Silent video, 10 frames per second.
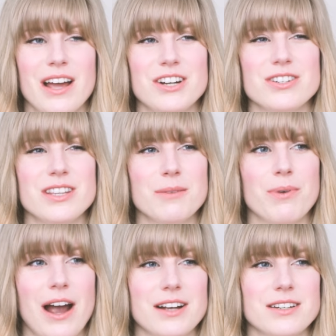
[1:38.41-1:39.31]
I just think
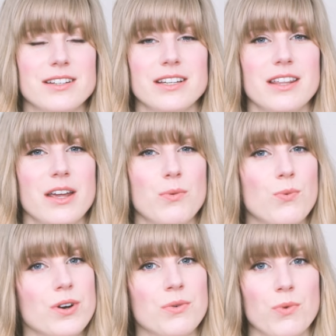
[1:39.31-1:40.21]
practically they
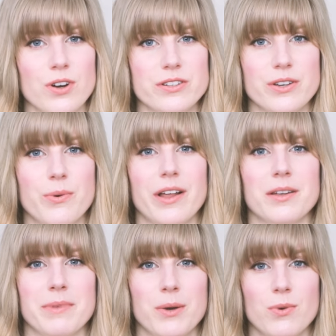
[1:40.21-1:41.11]
wouldn't work so well
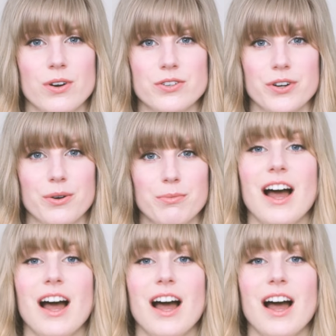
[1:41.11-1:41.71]
in my wardrobe.